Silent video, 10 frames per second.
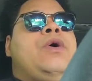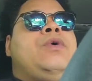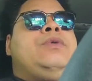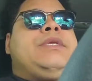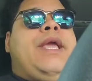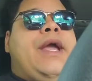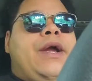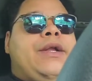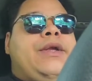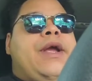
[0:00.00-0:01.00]
whose
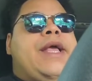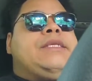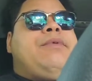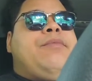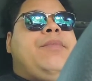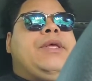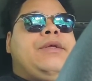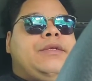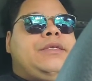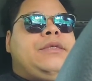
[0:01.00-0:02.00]
character has been
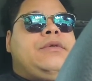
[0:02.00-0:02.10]
built